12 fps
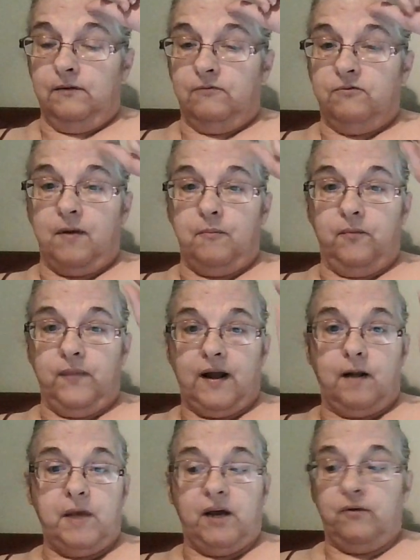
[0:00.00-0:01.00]
from
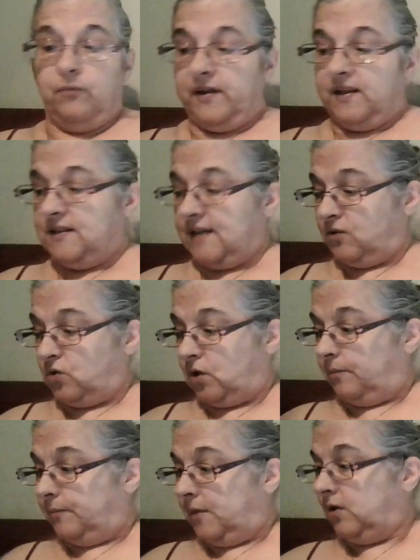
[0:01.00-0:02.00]
that I make with the
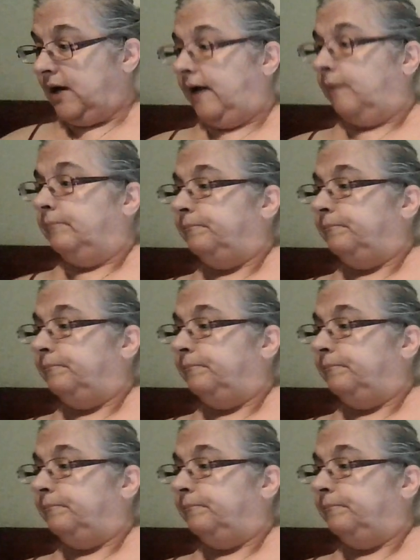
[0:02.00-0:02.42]
Sentro. Okay,